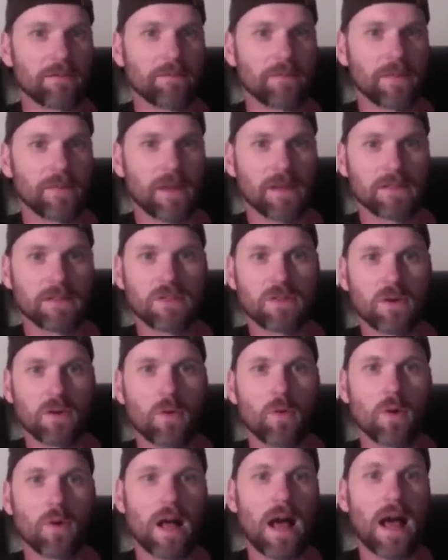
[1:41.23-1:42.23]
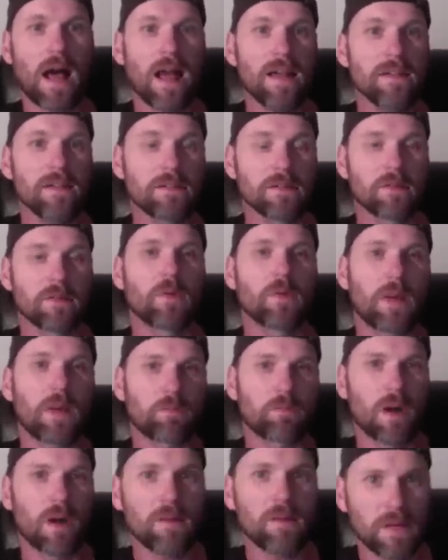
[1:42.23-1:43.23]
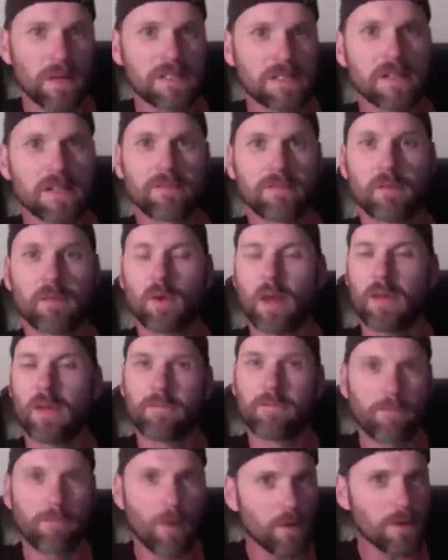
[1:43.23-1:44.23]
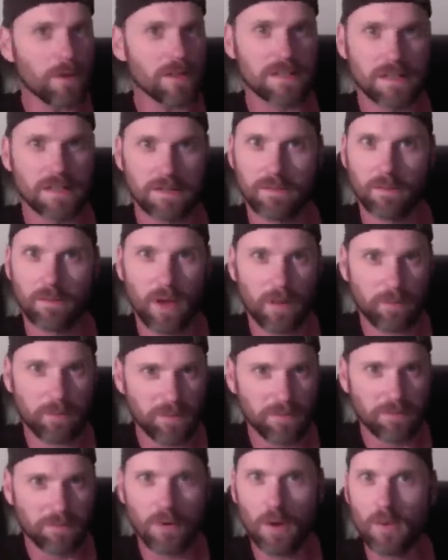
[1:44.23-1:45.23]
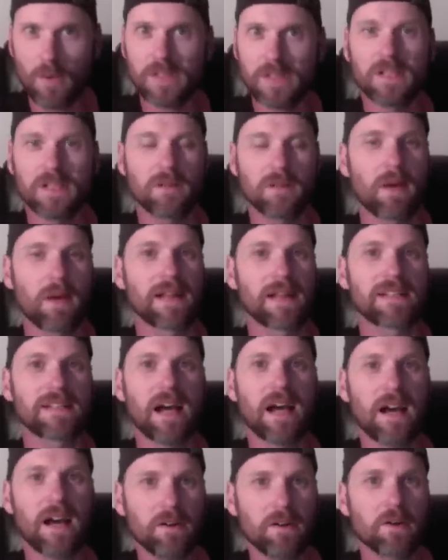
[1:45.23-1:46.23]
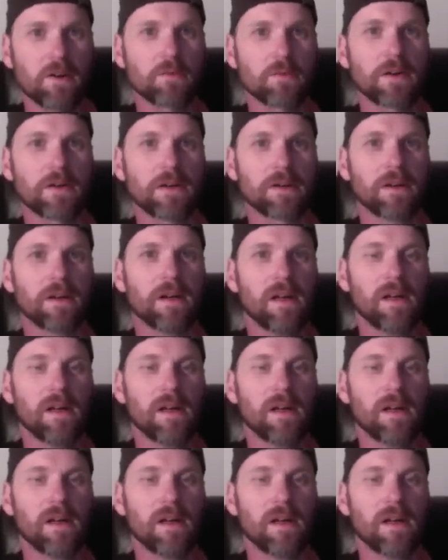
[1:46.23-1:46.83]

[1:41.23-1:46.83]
And so, what I do and what I pride myself on, what I focus on, what I've been focused on my entire career